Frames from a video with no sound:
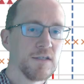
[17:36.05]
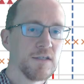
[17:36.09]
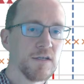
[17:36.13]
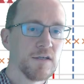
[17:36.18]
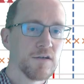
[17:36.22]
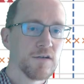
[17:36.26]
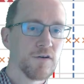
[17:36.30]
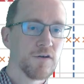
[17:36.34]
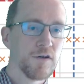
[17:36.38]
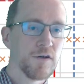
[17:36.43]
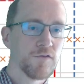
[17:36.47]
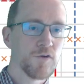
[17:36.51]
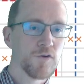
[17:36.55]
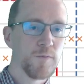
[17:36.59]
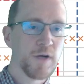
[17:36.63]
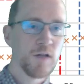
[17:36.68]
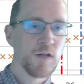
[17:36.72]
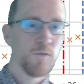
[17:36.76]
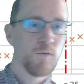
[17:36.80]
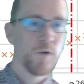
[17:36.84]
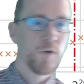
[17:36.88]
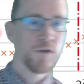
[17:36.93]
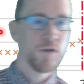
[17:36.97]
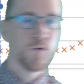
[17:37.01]
going from
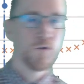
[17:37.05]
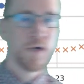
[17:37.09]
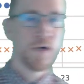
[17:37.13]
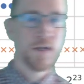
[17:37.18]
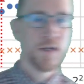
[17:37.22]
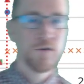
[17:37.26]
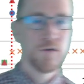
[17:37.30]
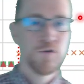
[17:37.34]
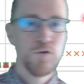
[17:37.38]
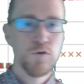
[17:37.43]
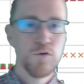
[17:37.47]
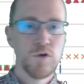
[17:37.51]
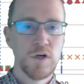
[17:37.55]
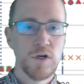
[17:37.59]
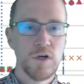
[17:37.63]
L1 to L2.